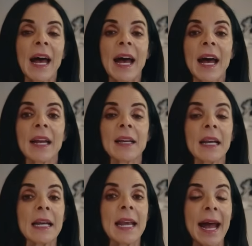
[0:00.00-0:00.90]

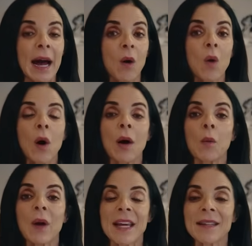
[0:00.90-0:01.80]
and now
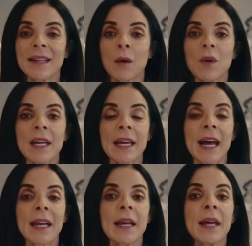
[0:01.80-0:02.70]
ways that we
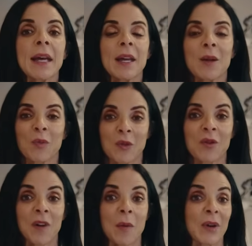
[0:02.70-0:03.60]
can
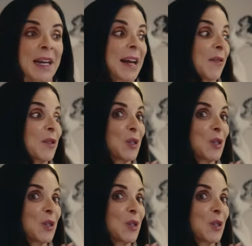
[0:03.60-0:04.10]
improve our brain health.